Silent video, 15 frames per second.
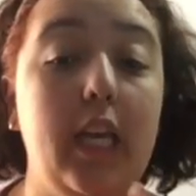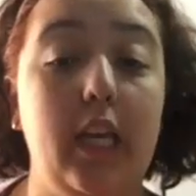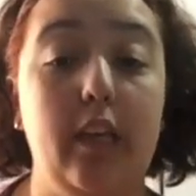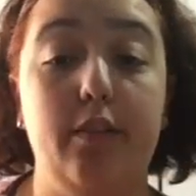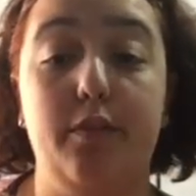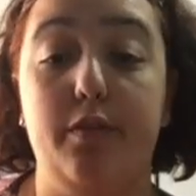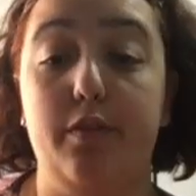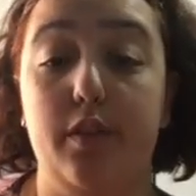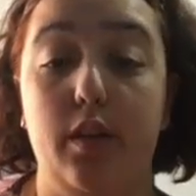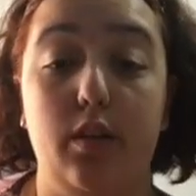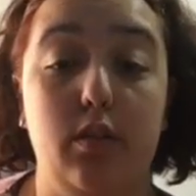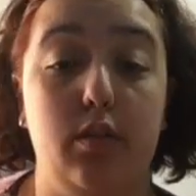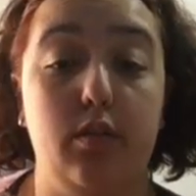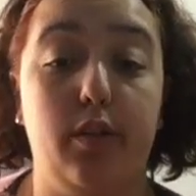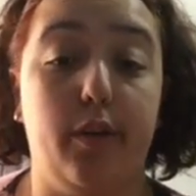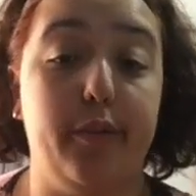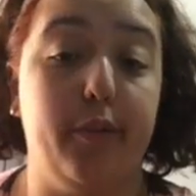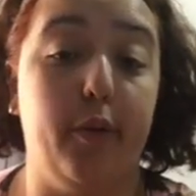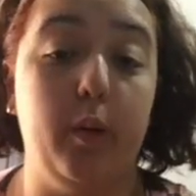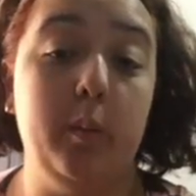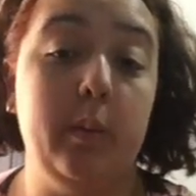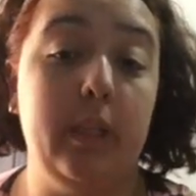If you don't
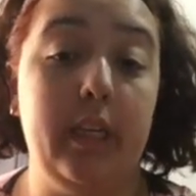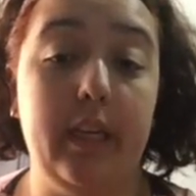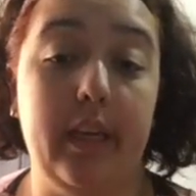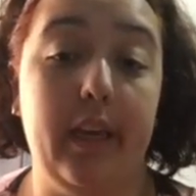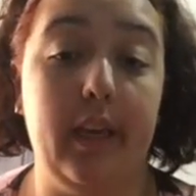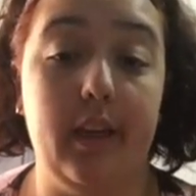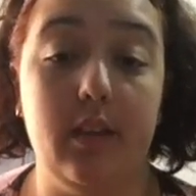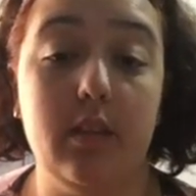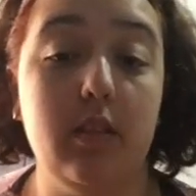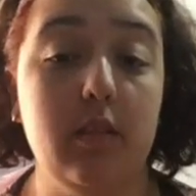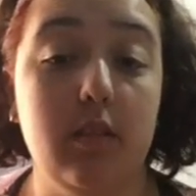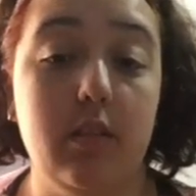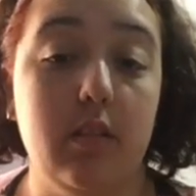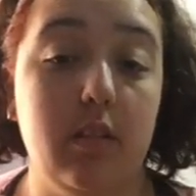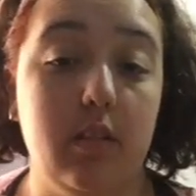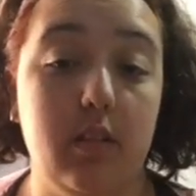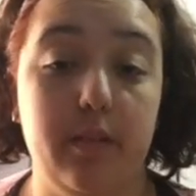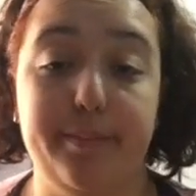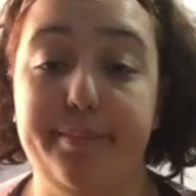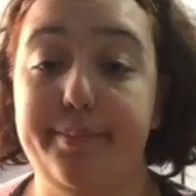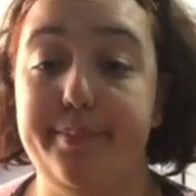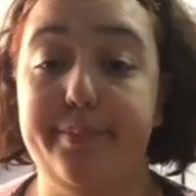normally eat,
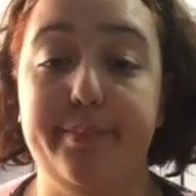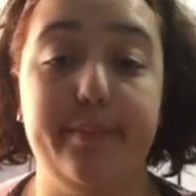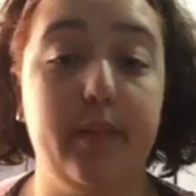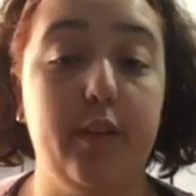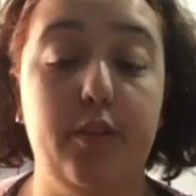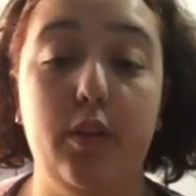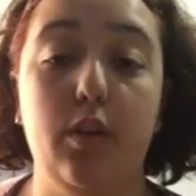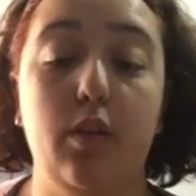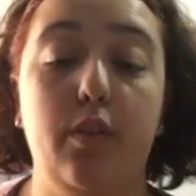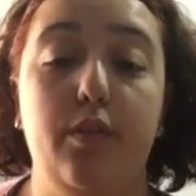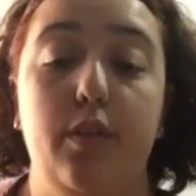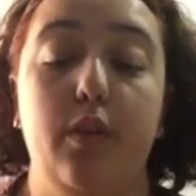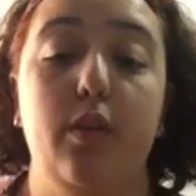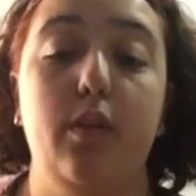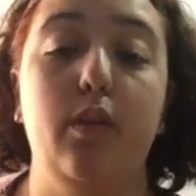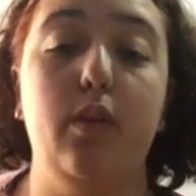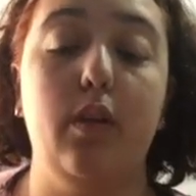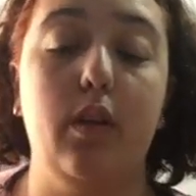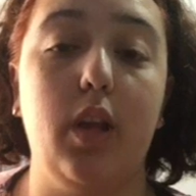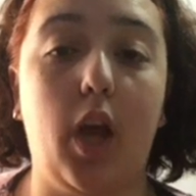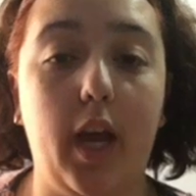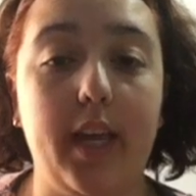if you
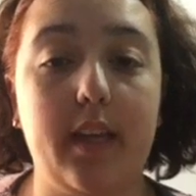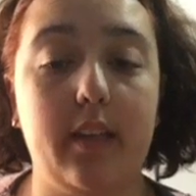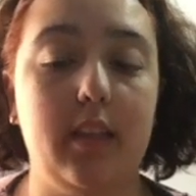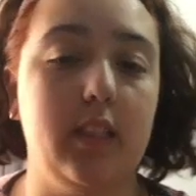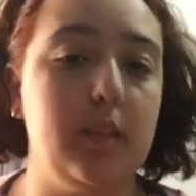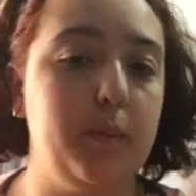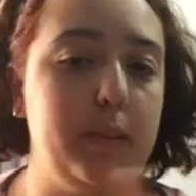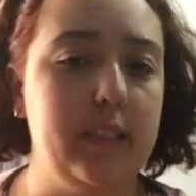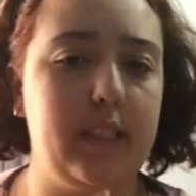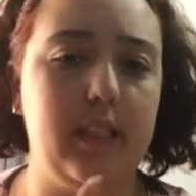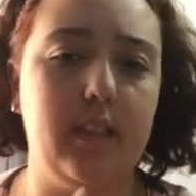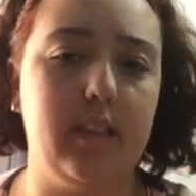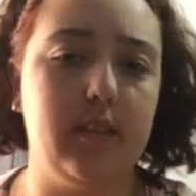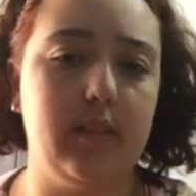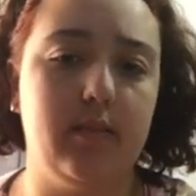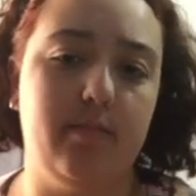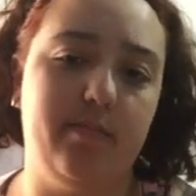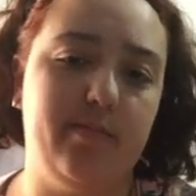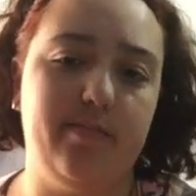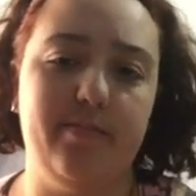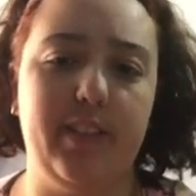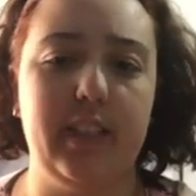like this particular
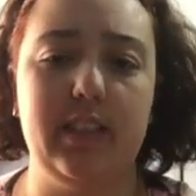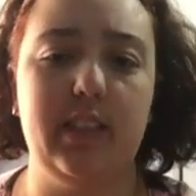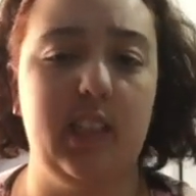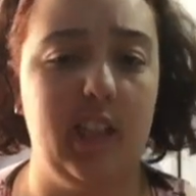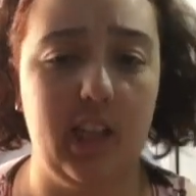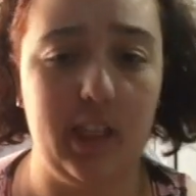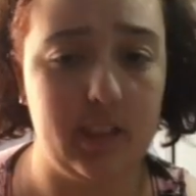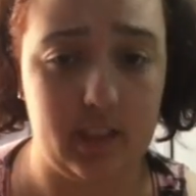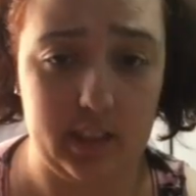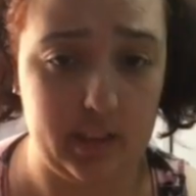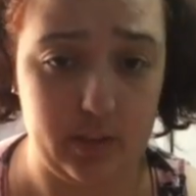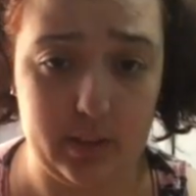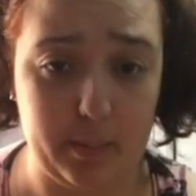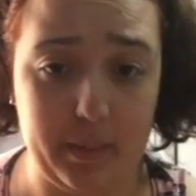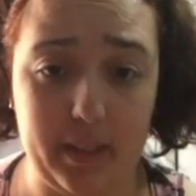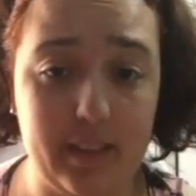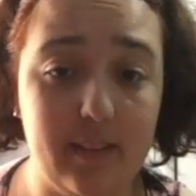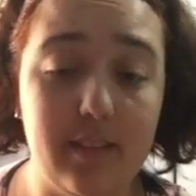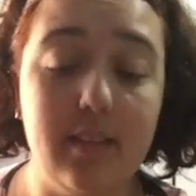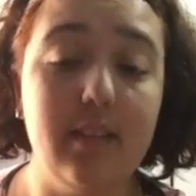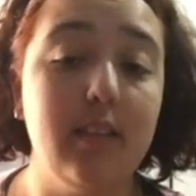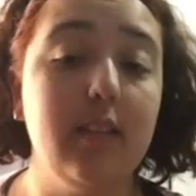fancy latte or something,
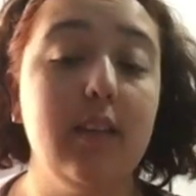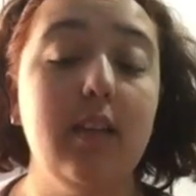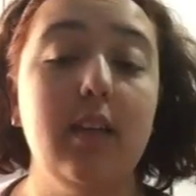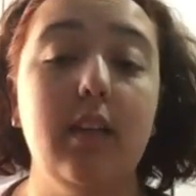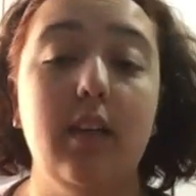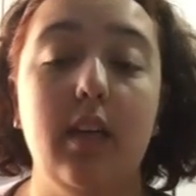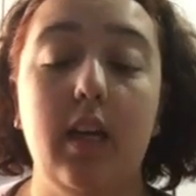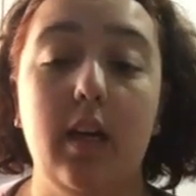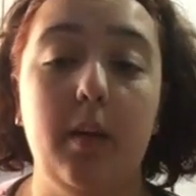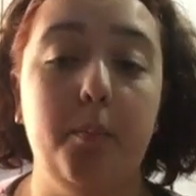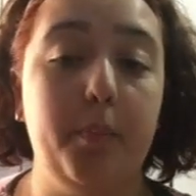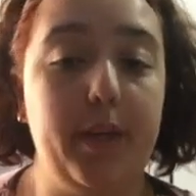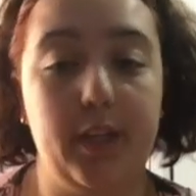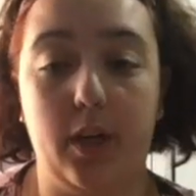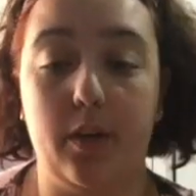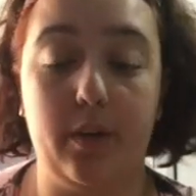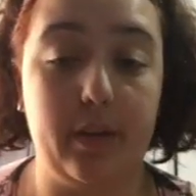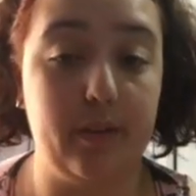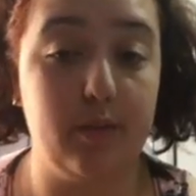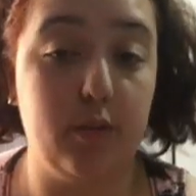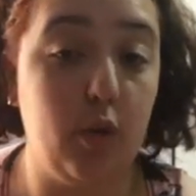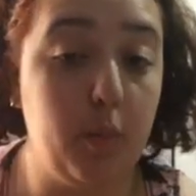but you don't
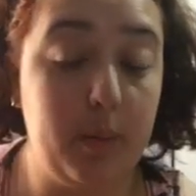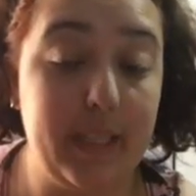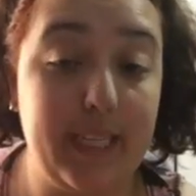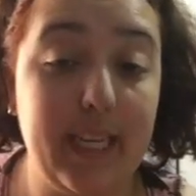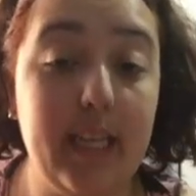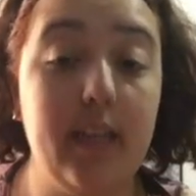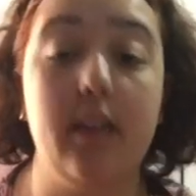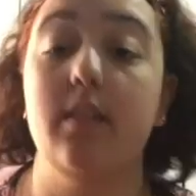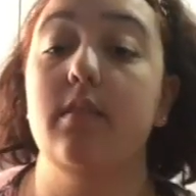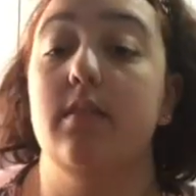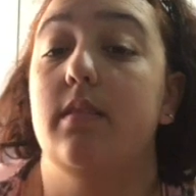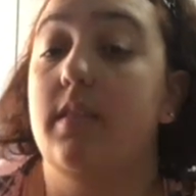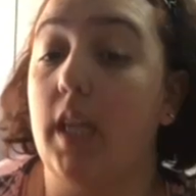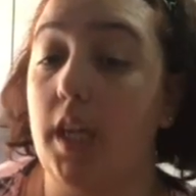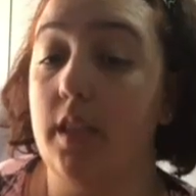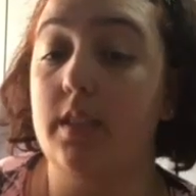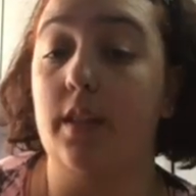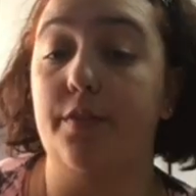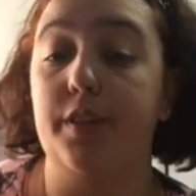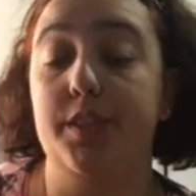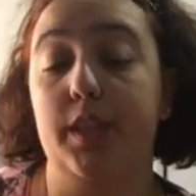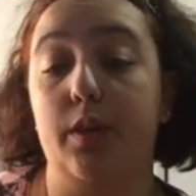normally get it, set
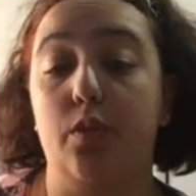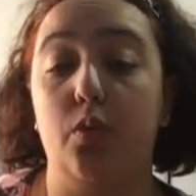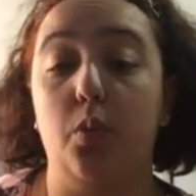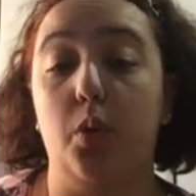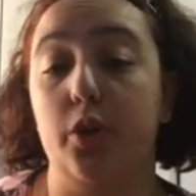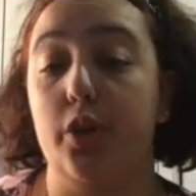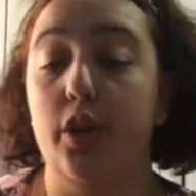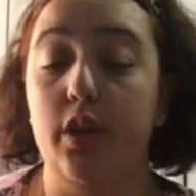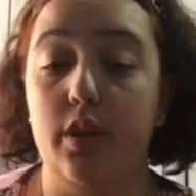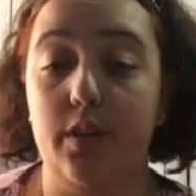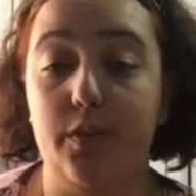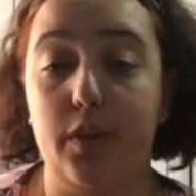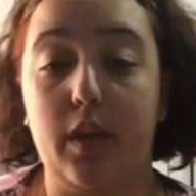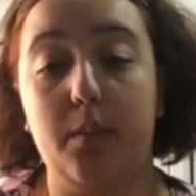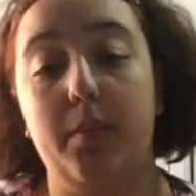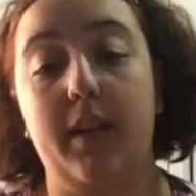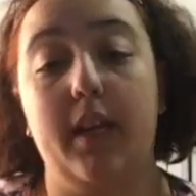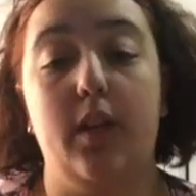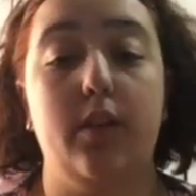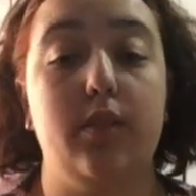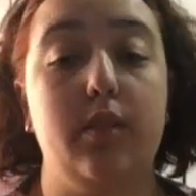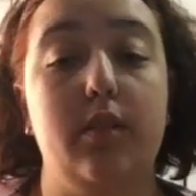yourself as that reward. If you
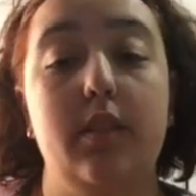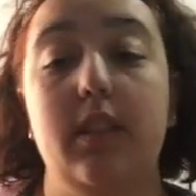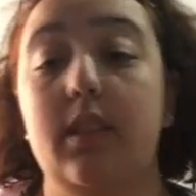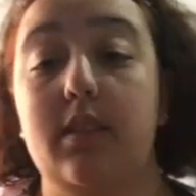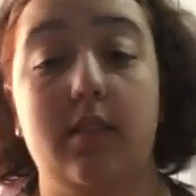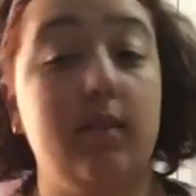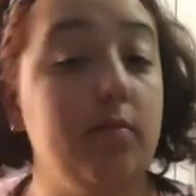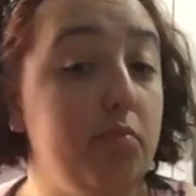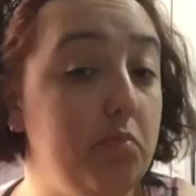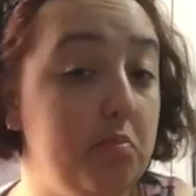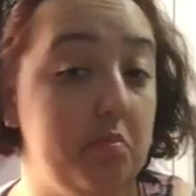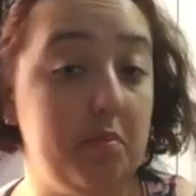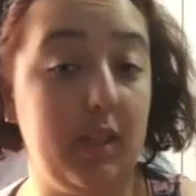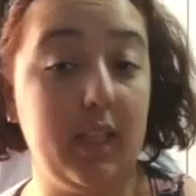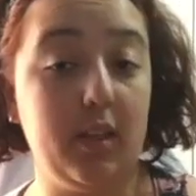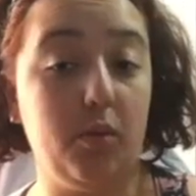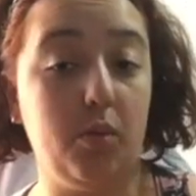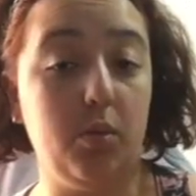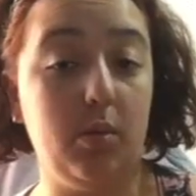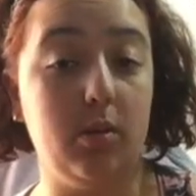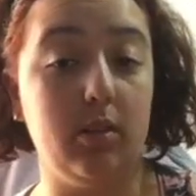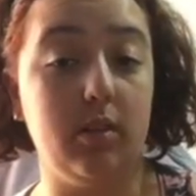complete your to-do list, get the
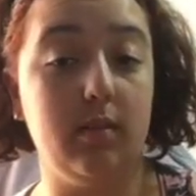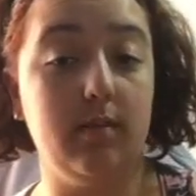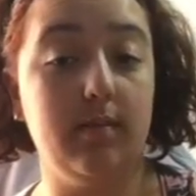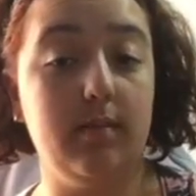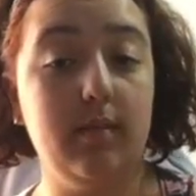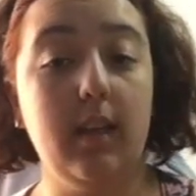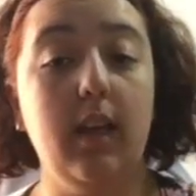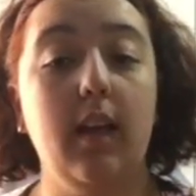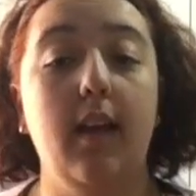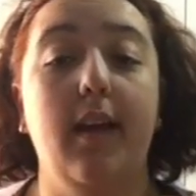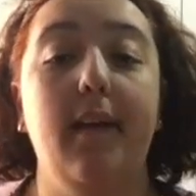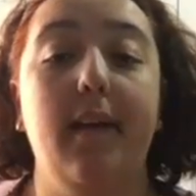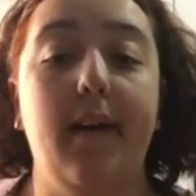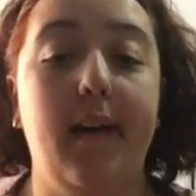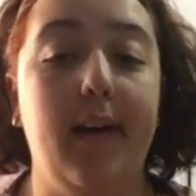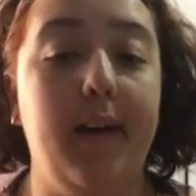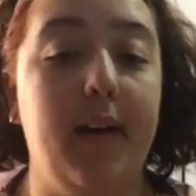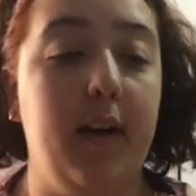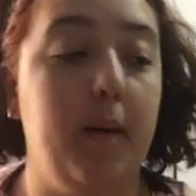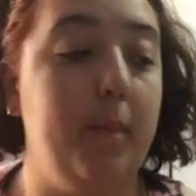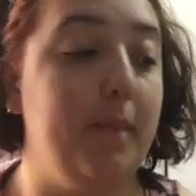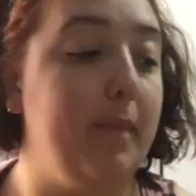reward.
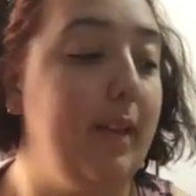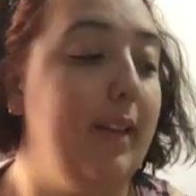I